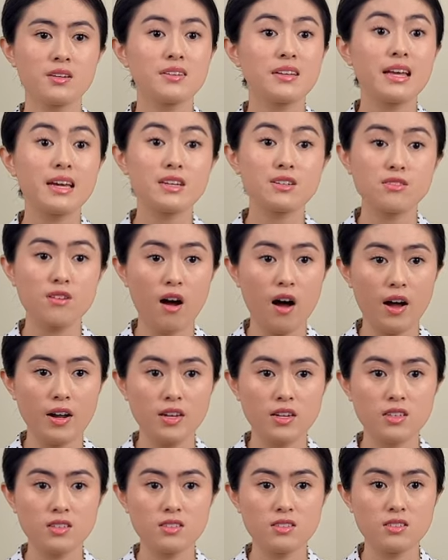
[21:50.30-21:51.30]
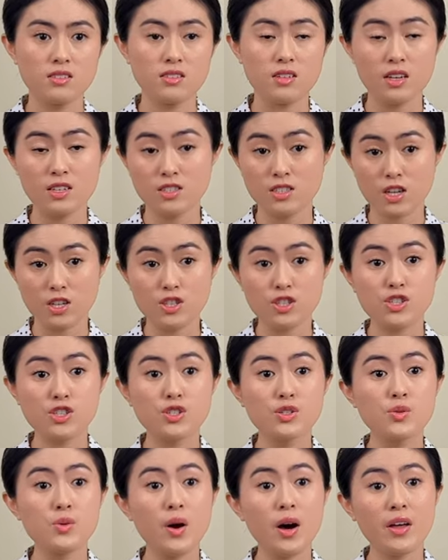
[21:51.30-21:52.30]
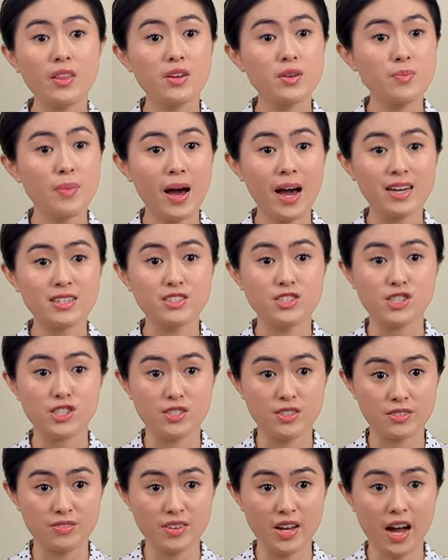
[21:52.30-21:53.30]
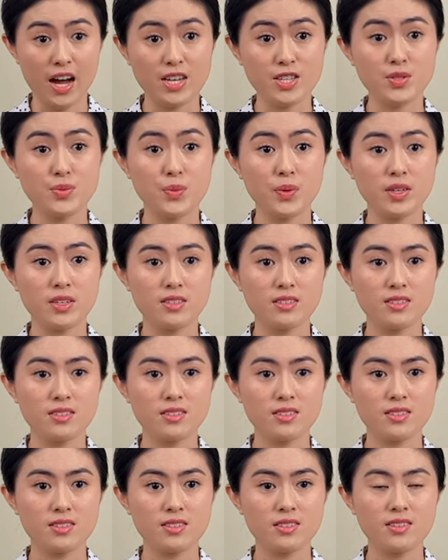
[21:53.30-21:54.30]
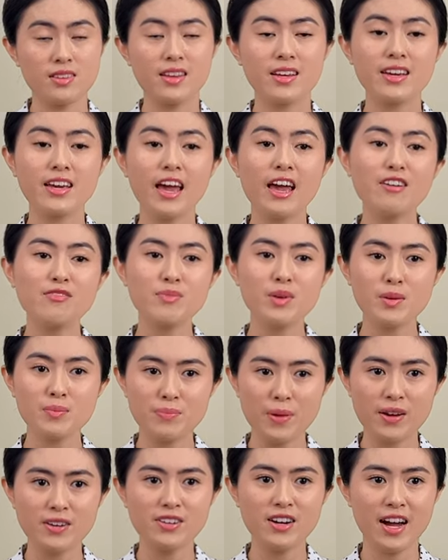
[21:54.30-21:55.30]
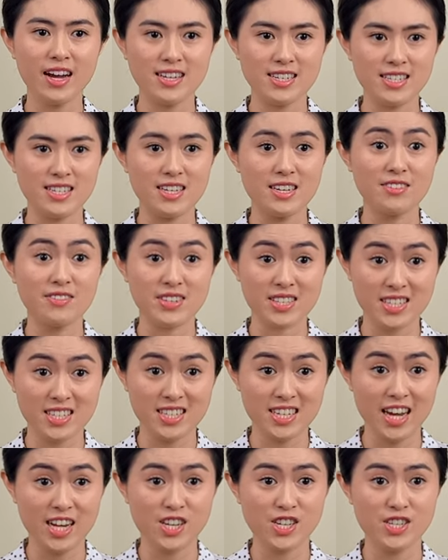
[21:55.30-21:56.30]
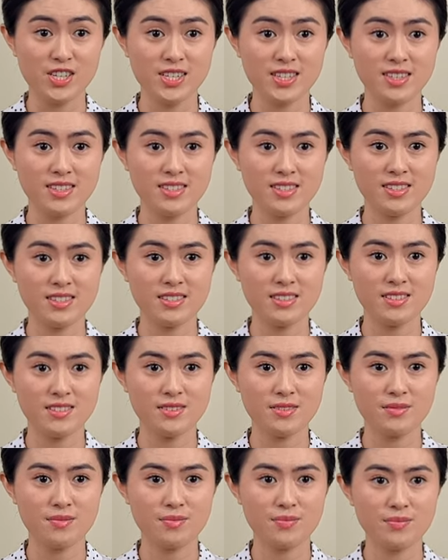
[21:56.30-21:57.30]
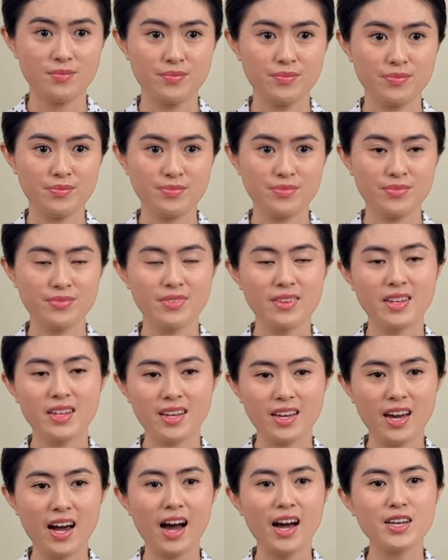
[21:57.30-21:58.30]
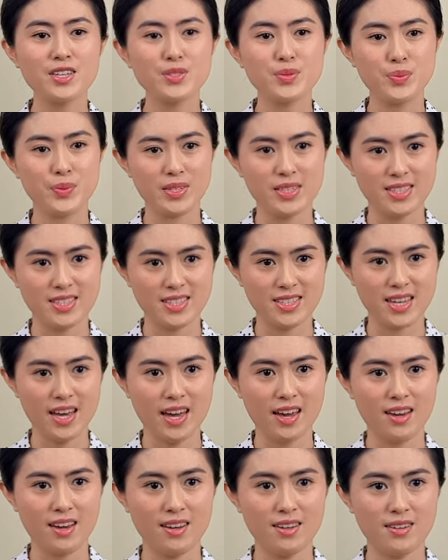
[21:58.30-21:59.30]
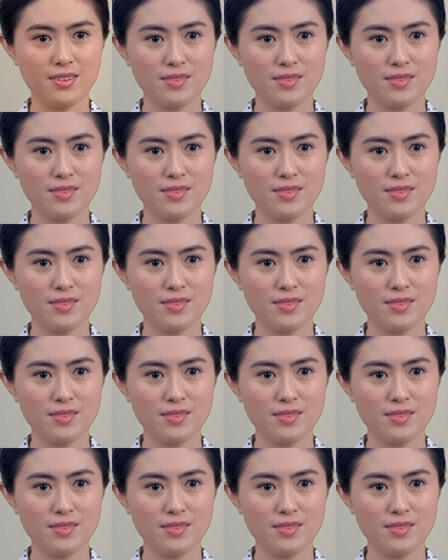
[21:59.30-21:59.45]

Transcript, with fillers: Later on, I saw two other passages of God's words that gave me a better idea of his intentions. God's words say